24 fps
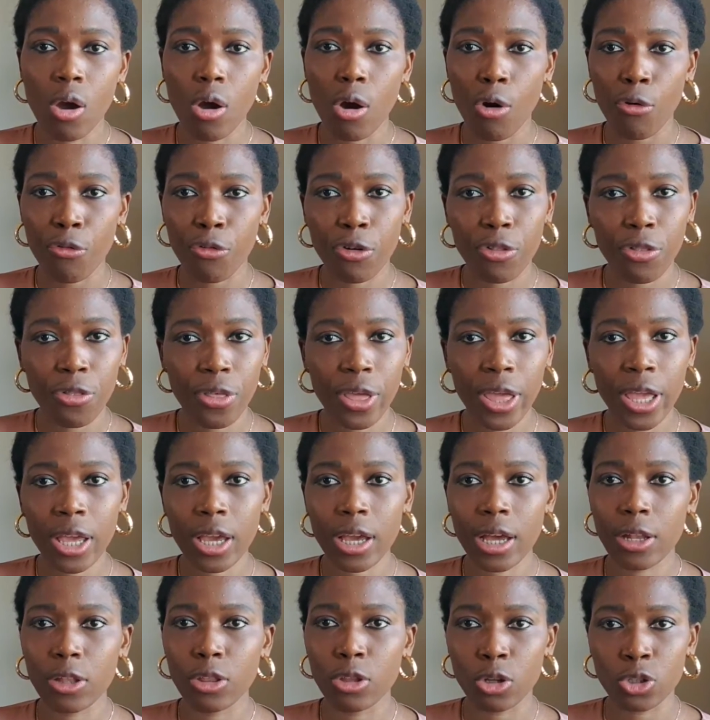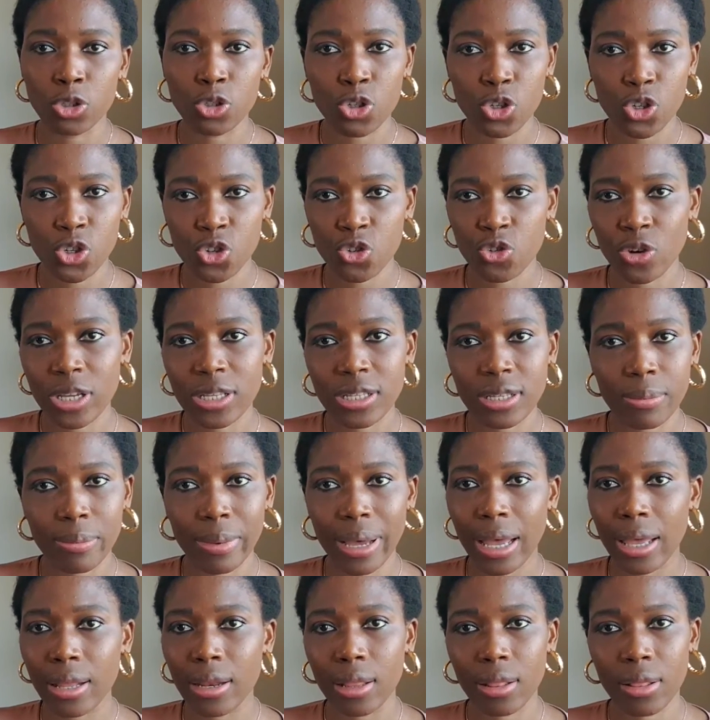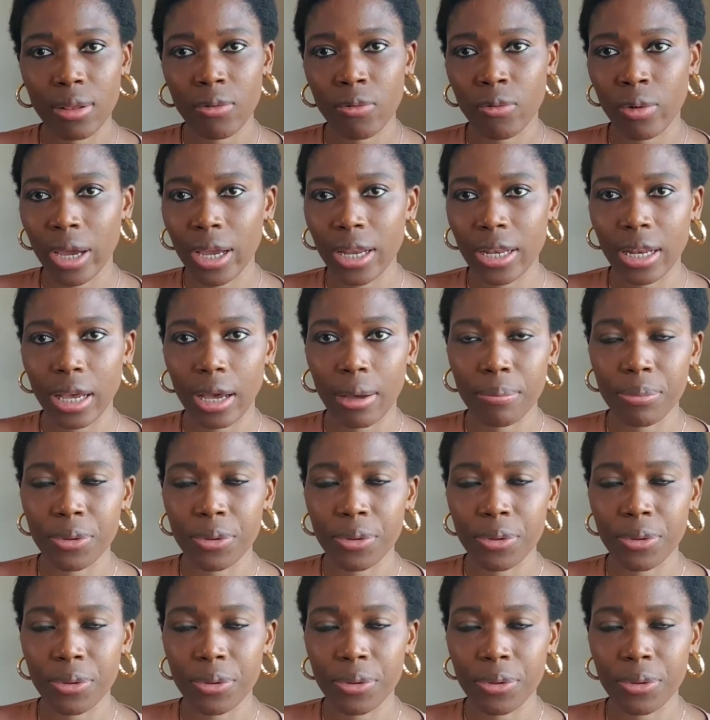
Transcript: overthink, not to stress about anything right now,